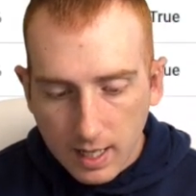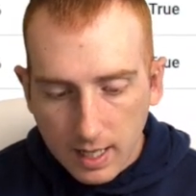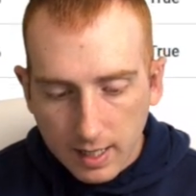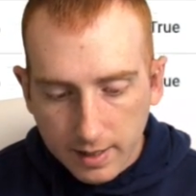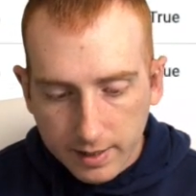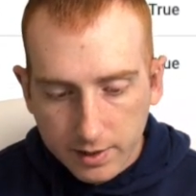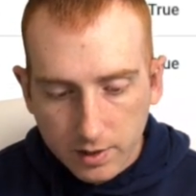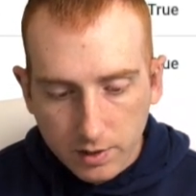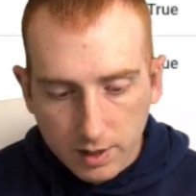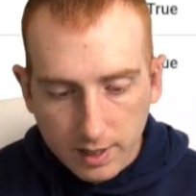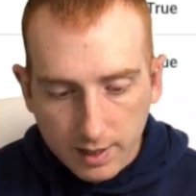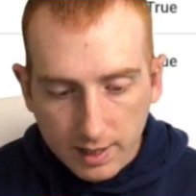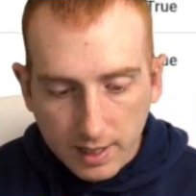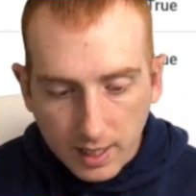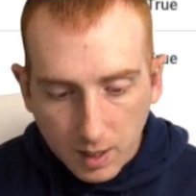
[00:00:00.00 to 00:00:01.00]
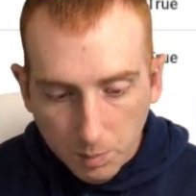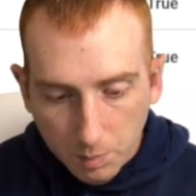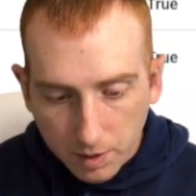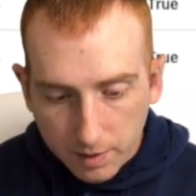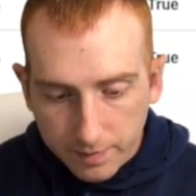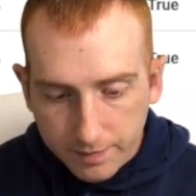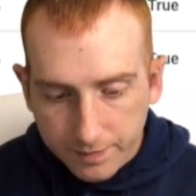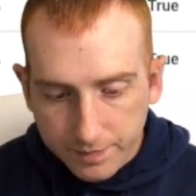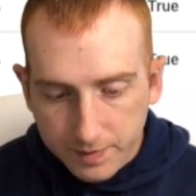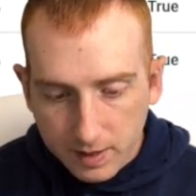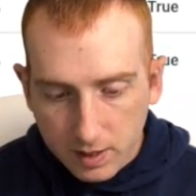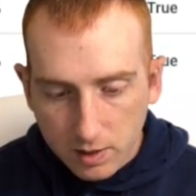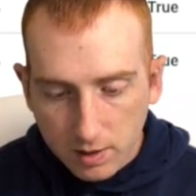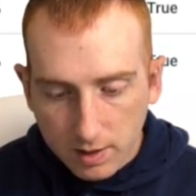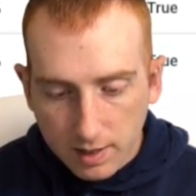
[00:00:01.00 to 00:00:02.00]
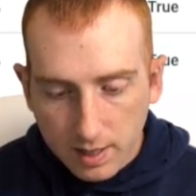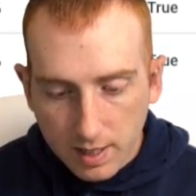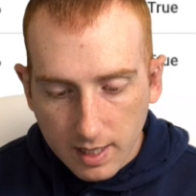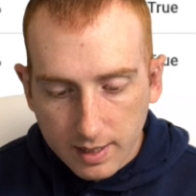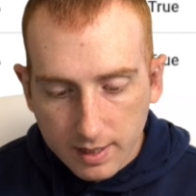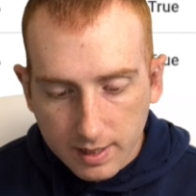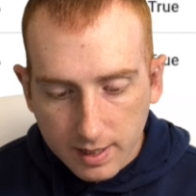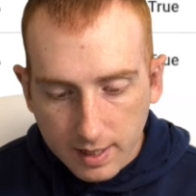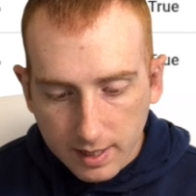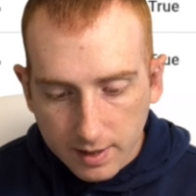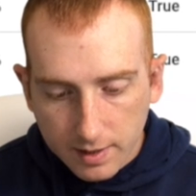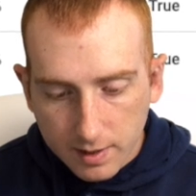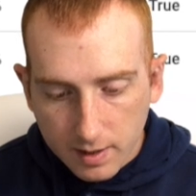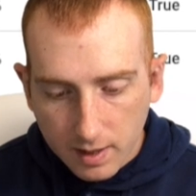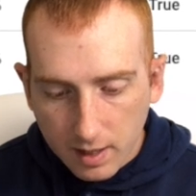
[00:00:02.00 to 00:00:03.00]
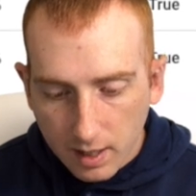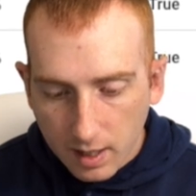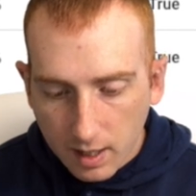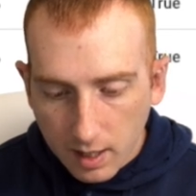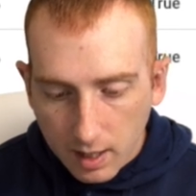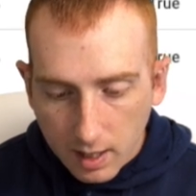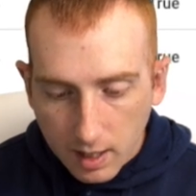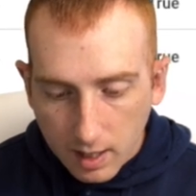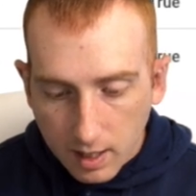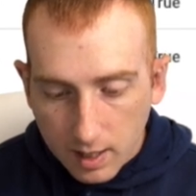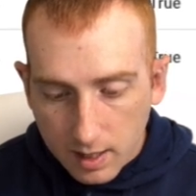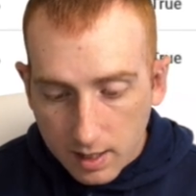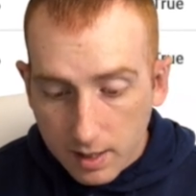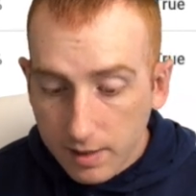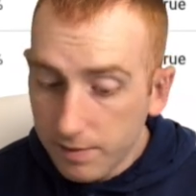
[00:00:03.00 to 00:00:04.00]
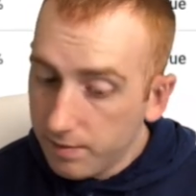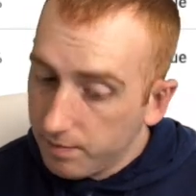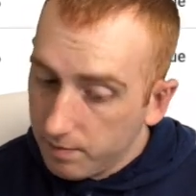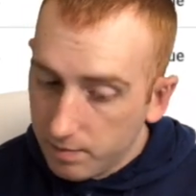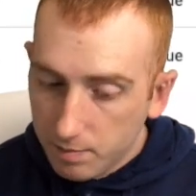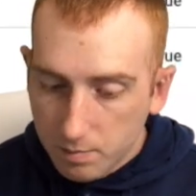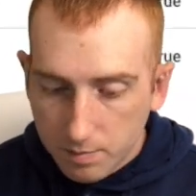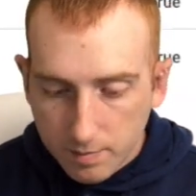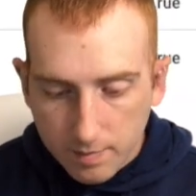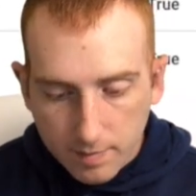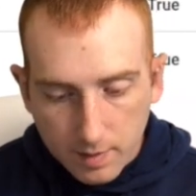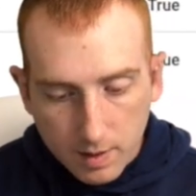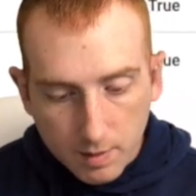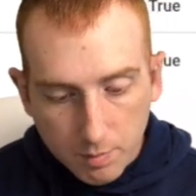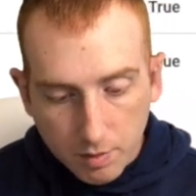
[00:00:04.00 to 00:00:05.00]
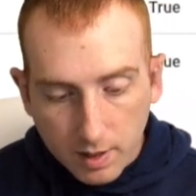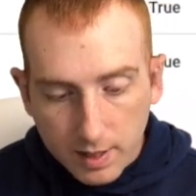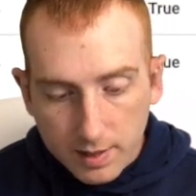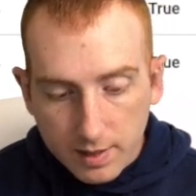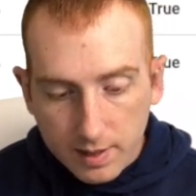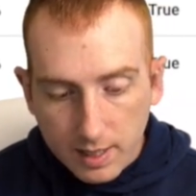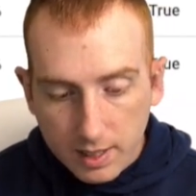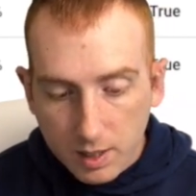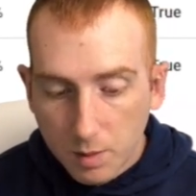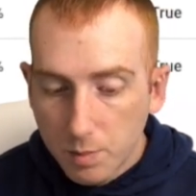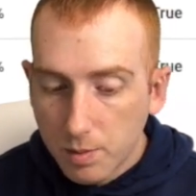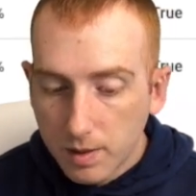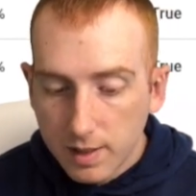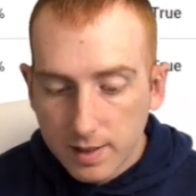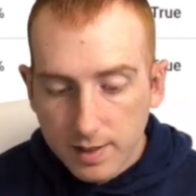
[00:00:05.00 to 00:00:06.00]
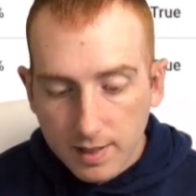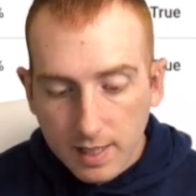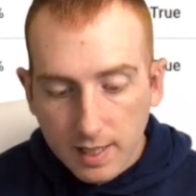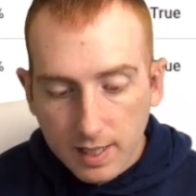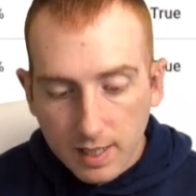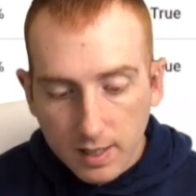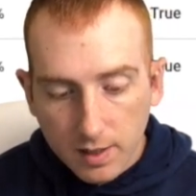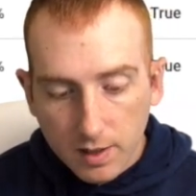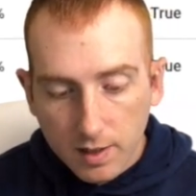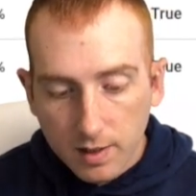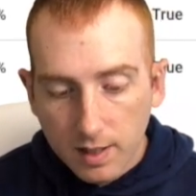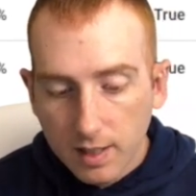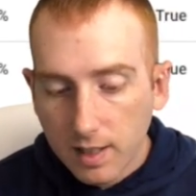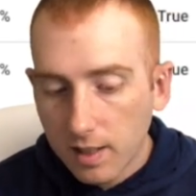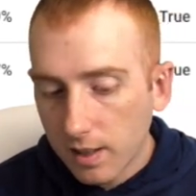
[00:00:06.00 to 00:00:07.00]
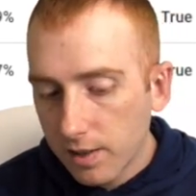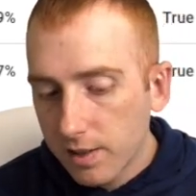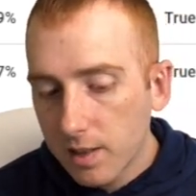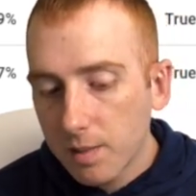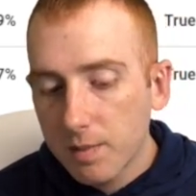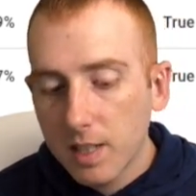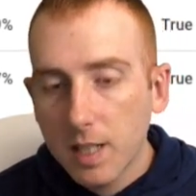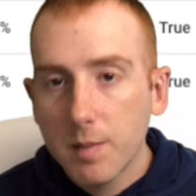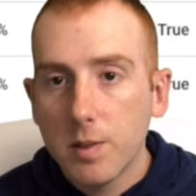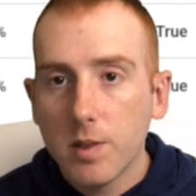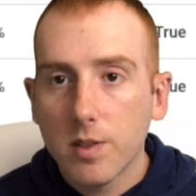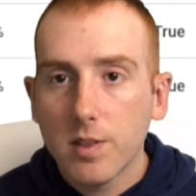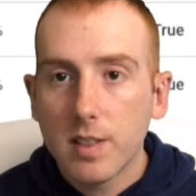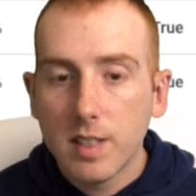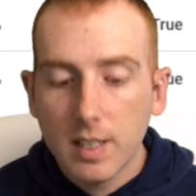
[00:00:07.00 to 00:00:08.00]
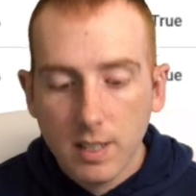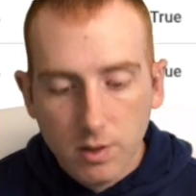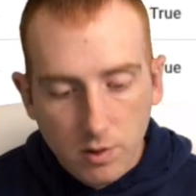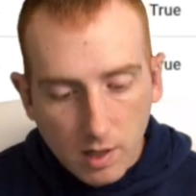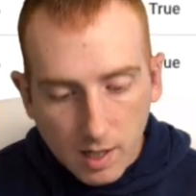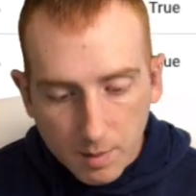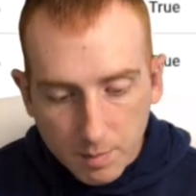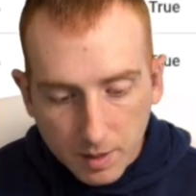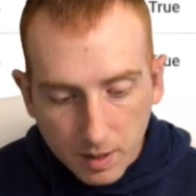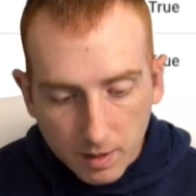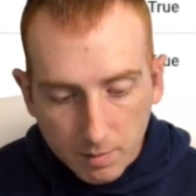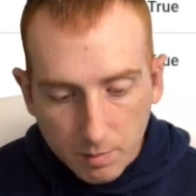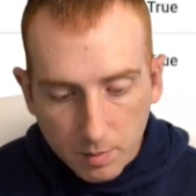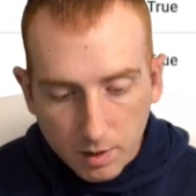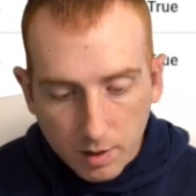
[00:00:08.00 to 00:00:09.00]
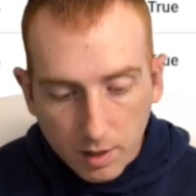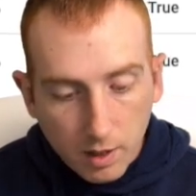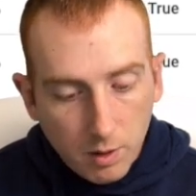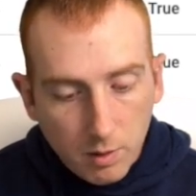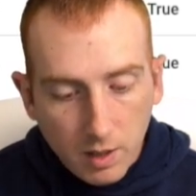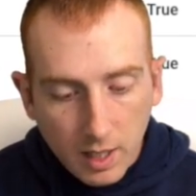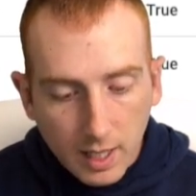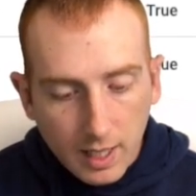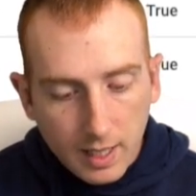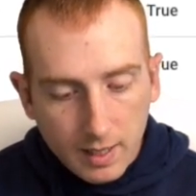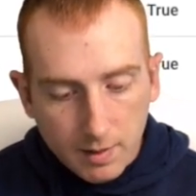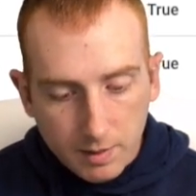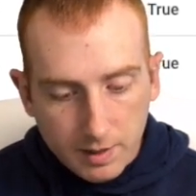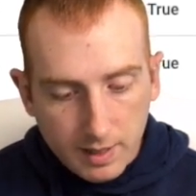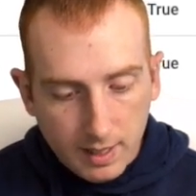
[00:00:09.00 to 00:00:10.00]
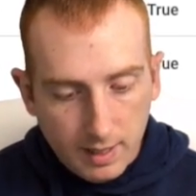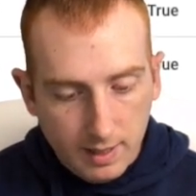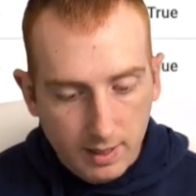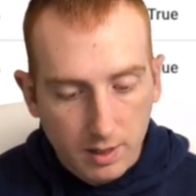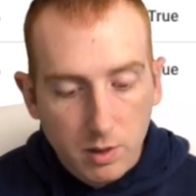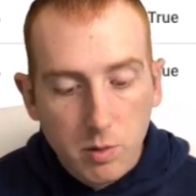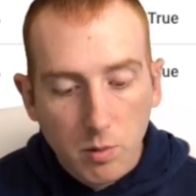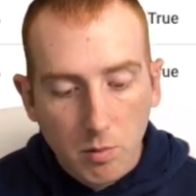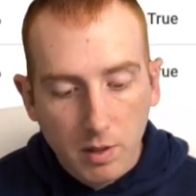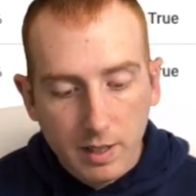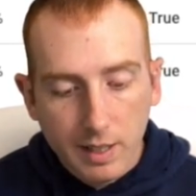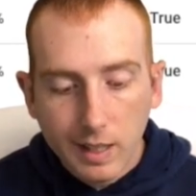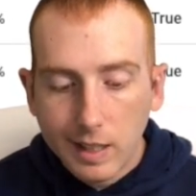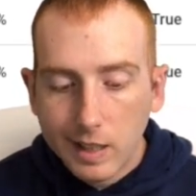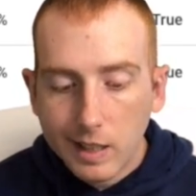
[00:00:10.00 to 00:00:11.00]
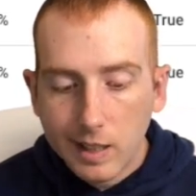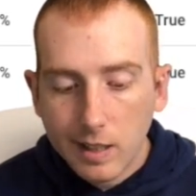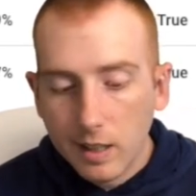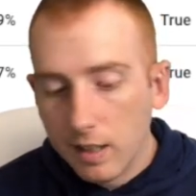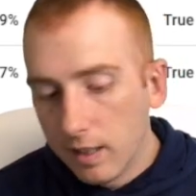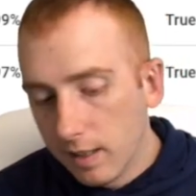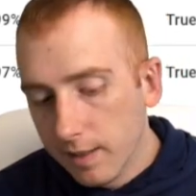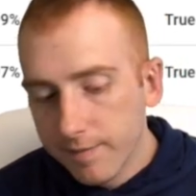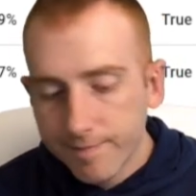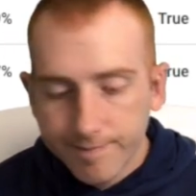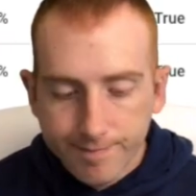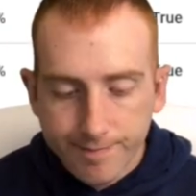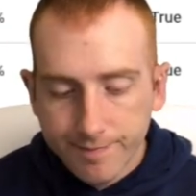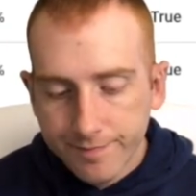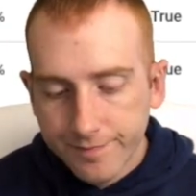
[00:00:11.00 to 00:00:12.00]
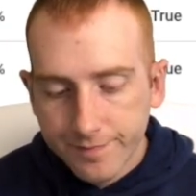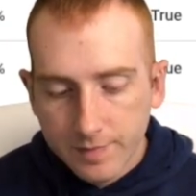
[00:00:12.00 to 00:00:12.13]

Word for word: I like to look at the Keepa. Let's look at the ninety days. Uh, The price is actually pretty steady at thirty dollars. Sometimes you'll see it dropping below. We'll say like twenty, hmm,